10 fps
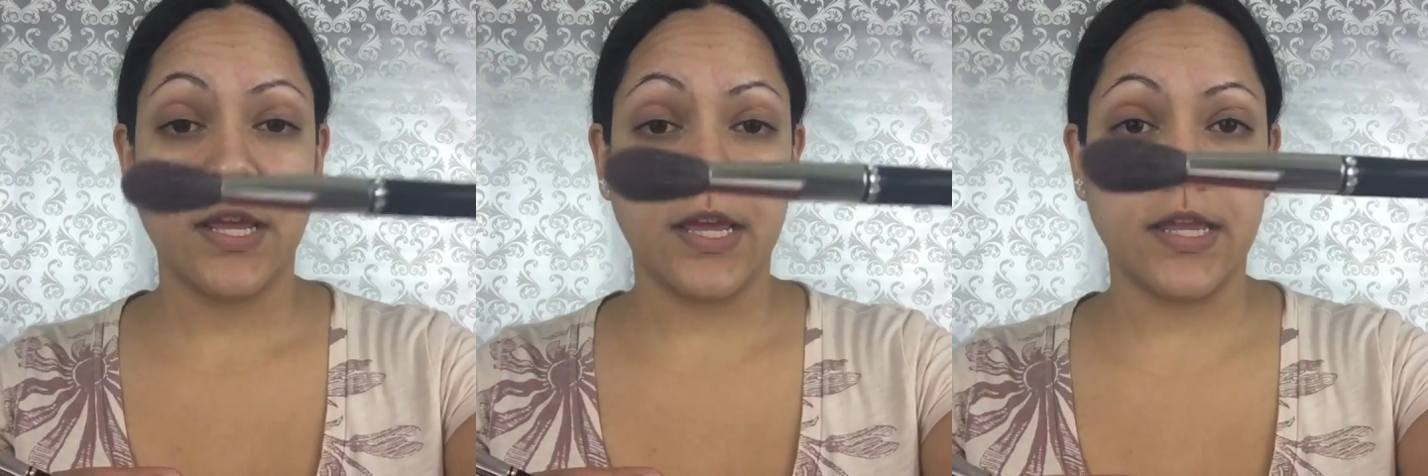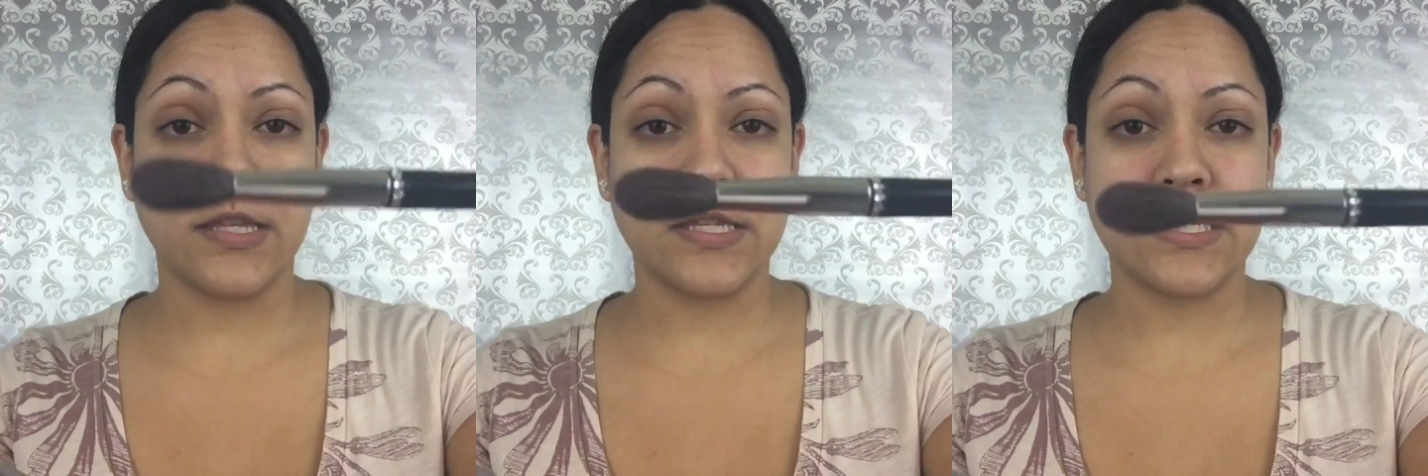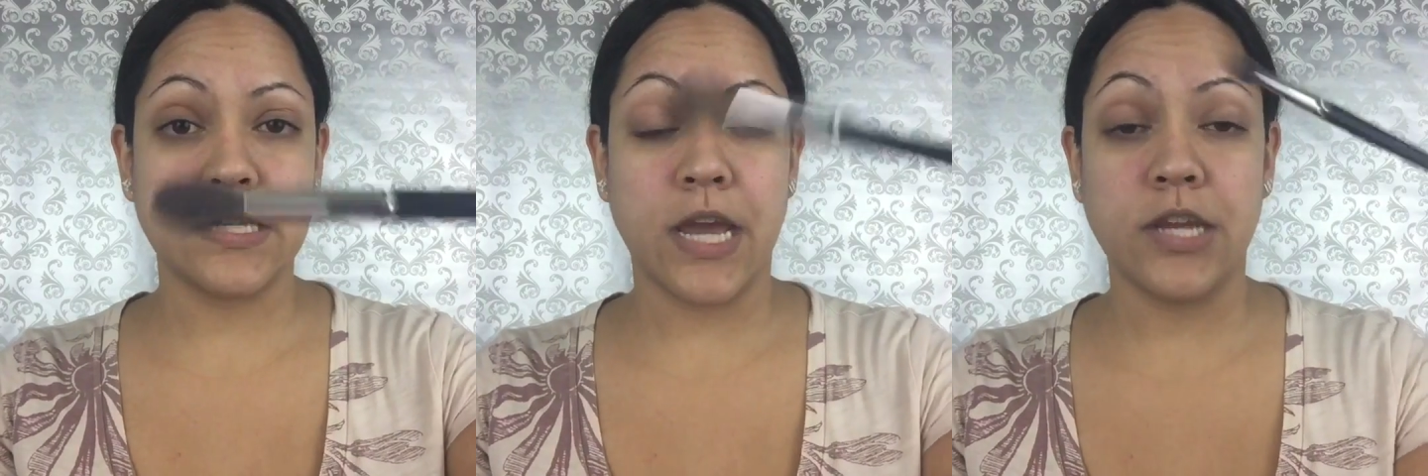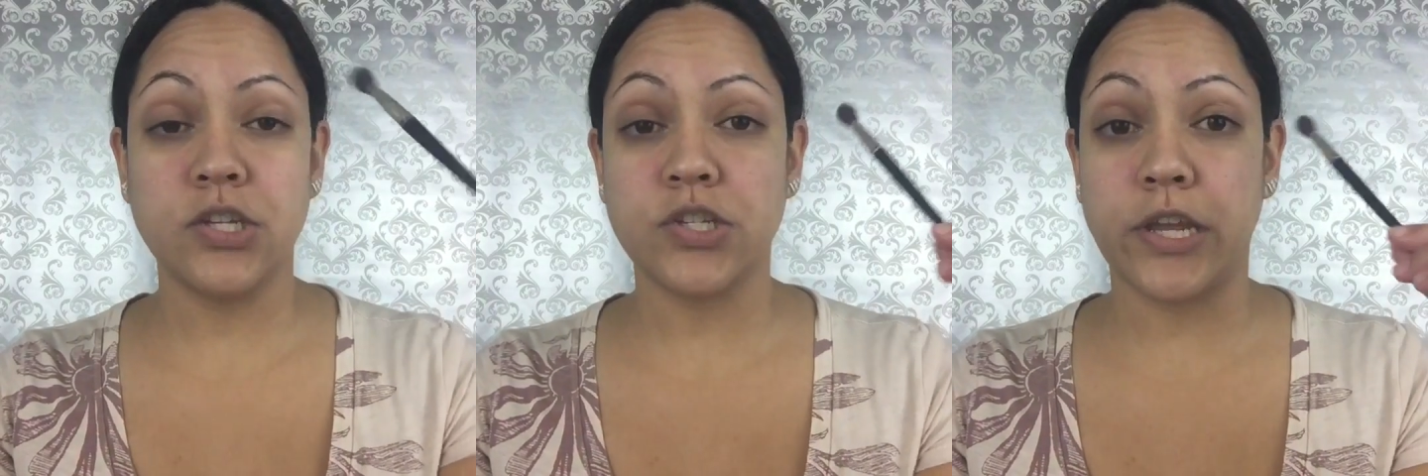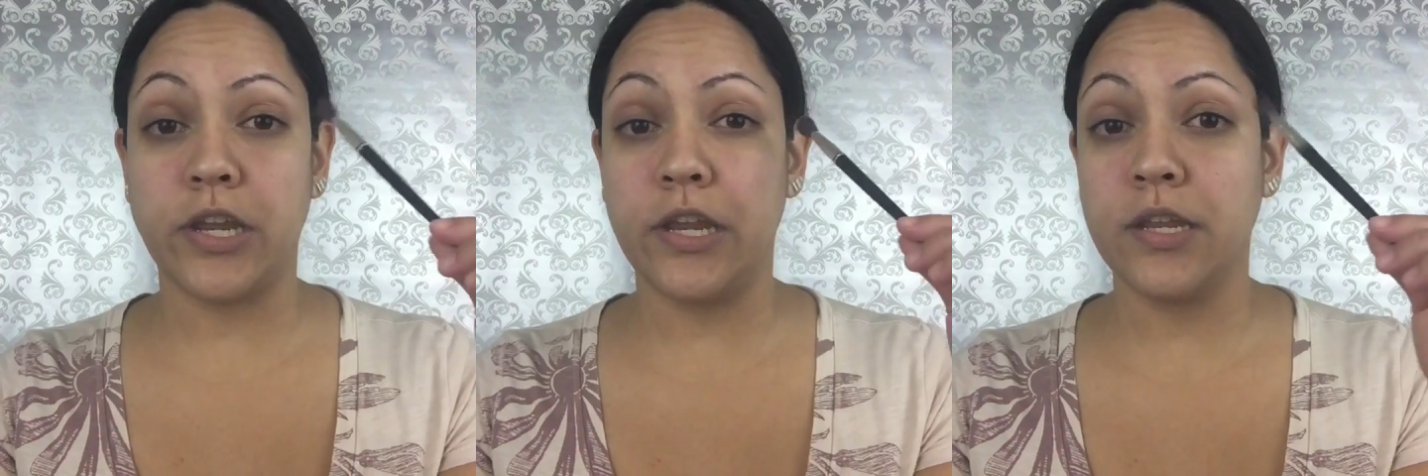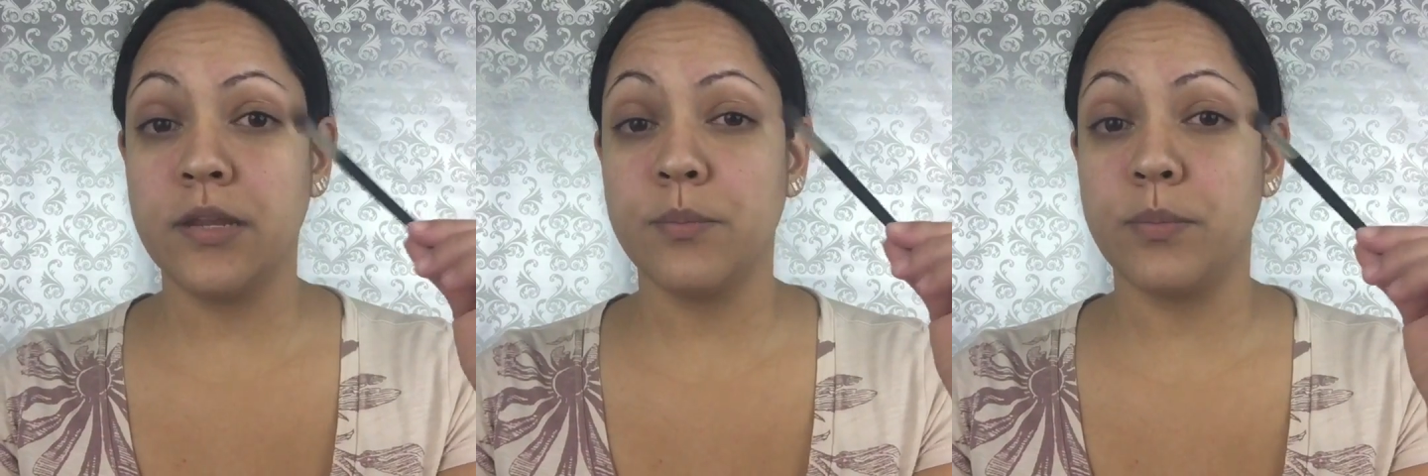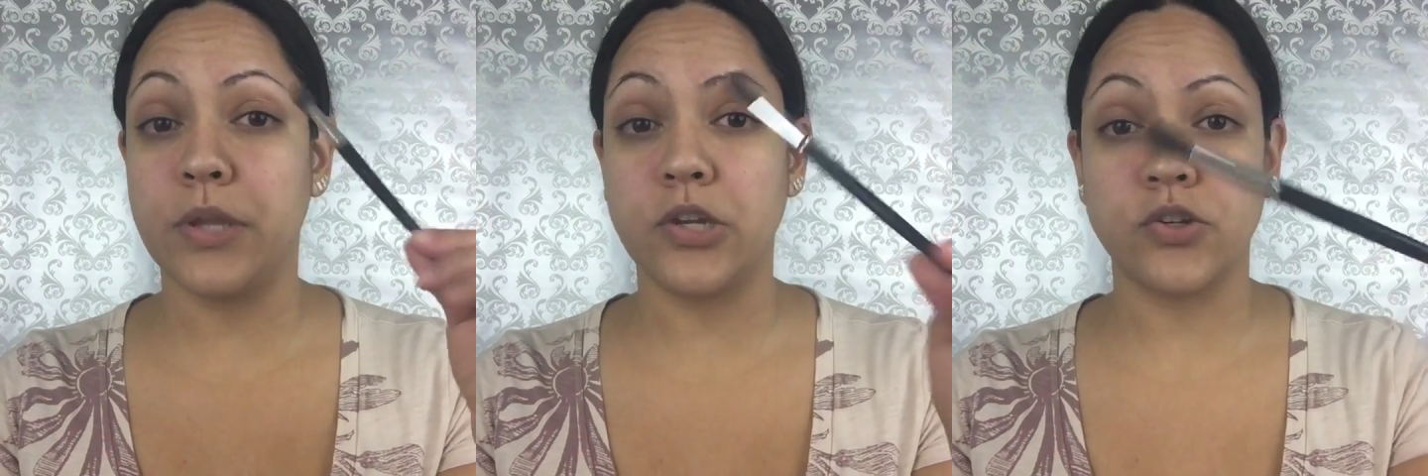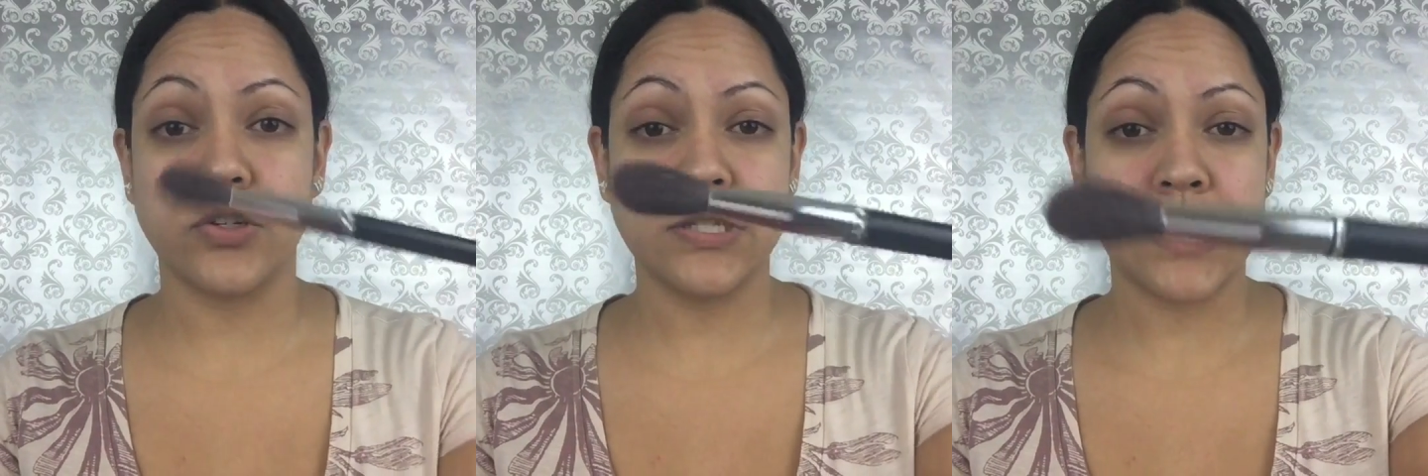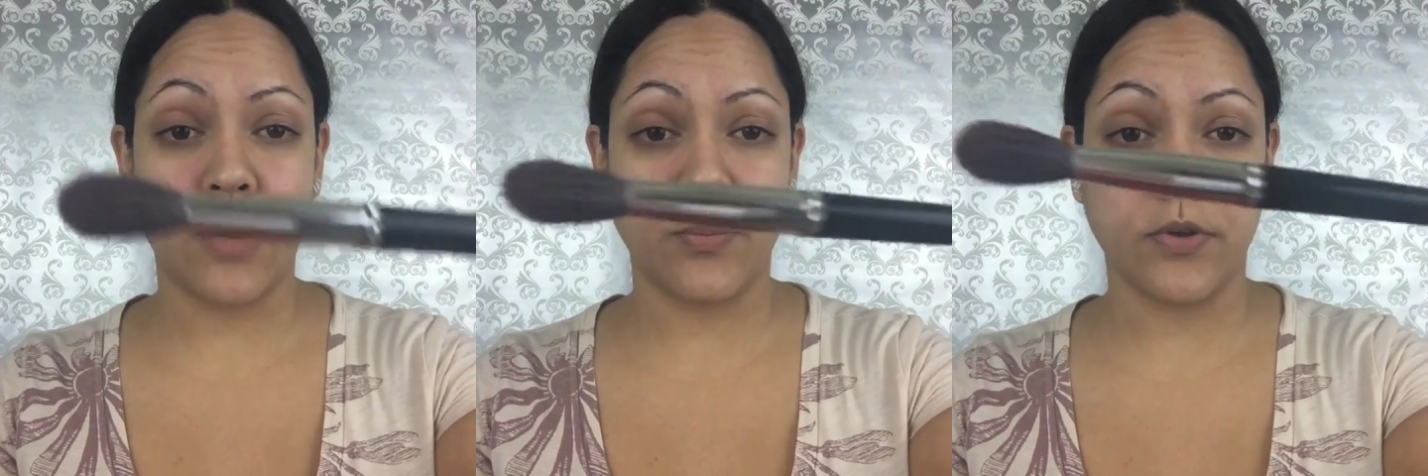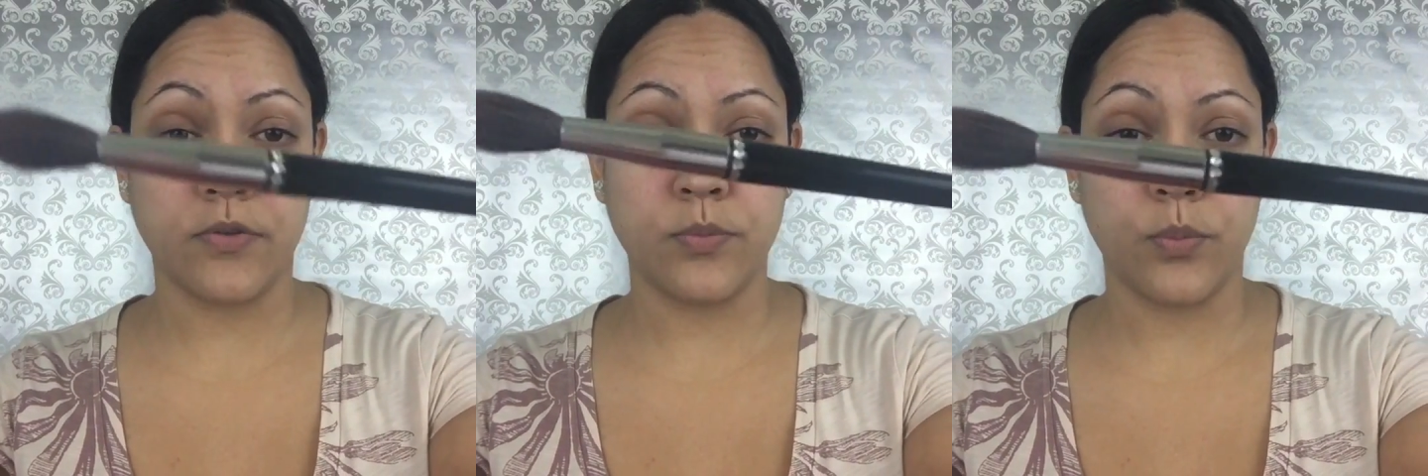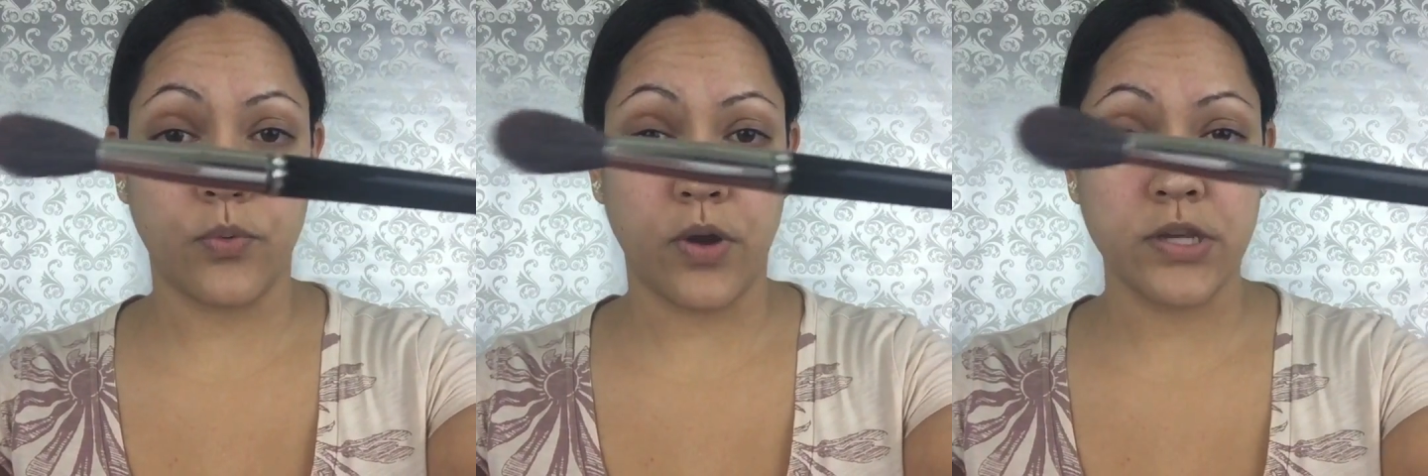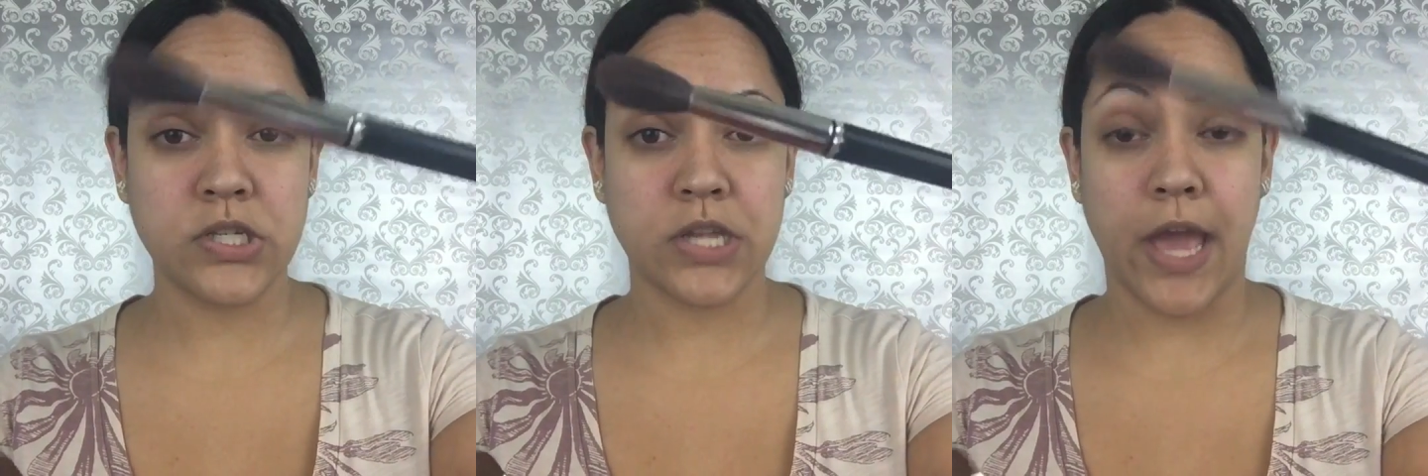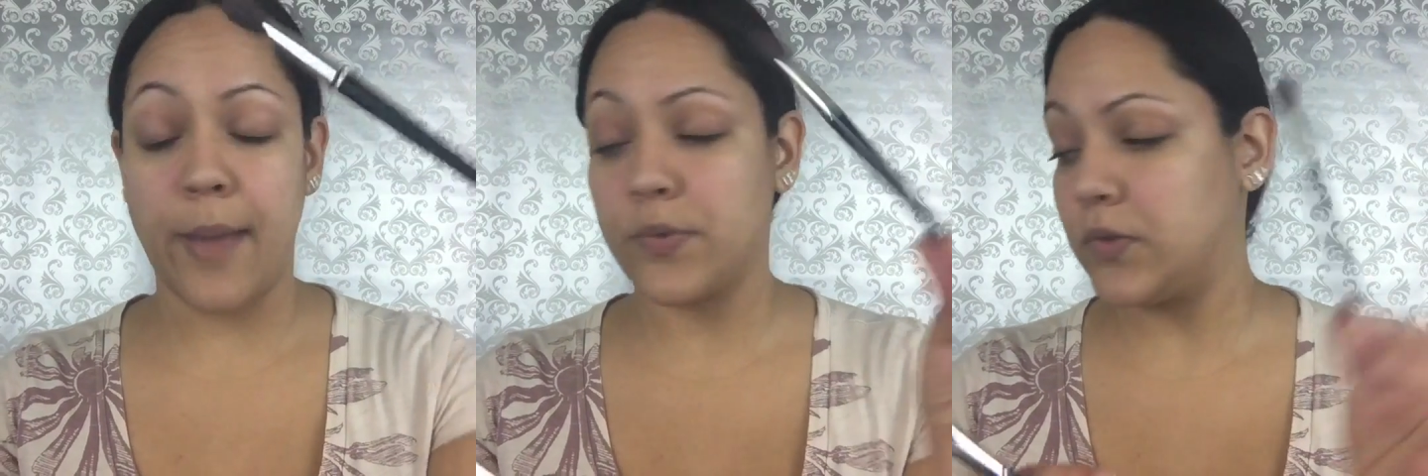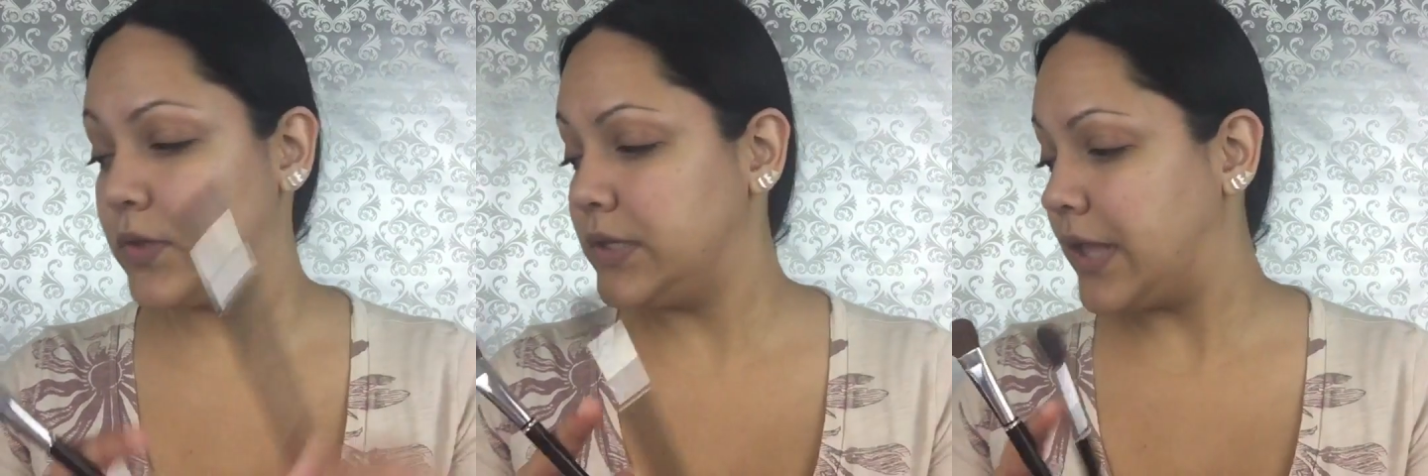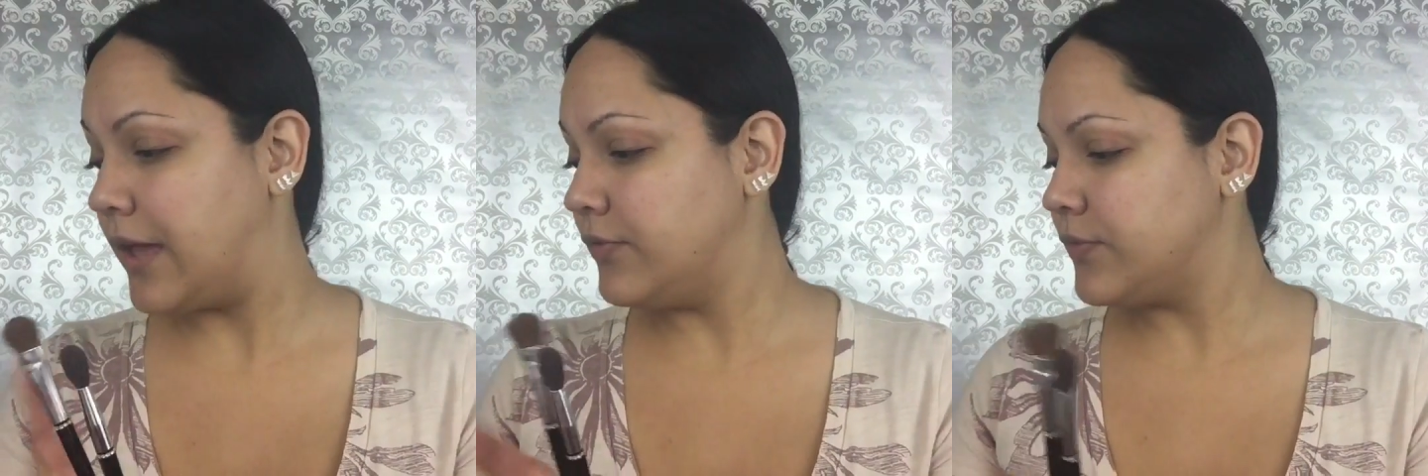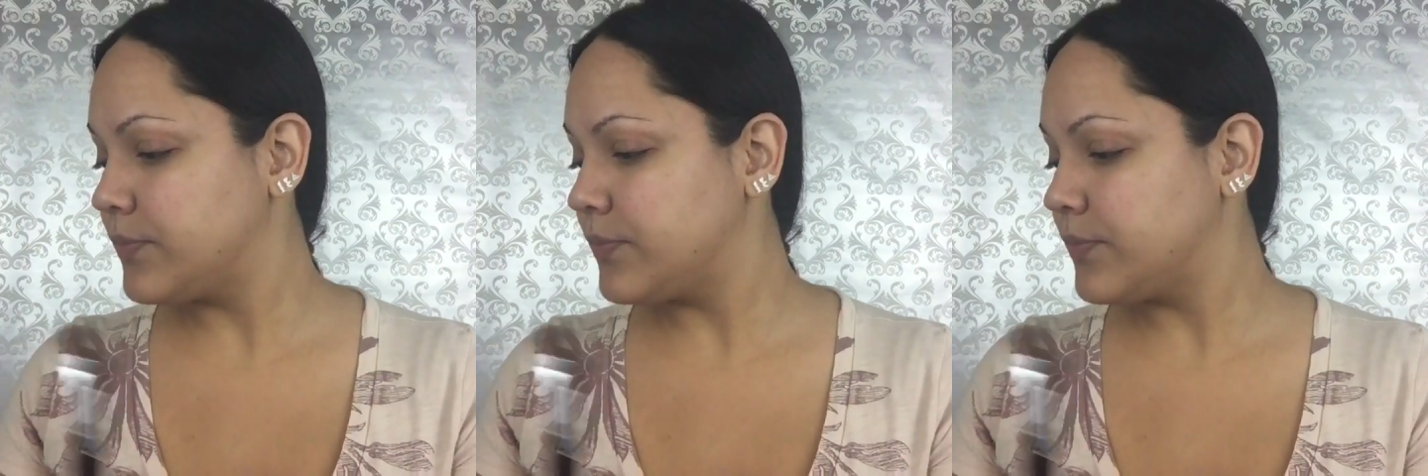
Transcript: and this nice shading blender type of brush. Absolutely love.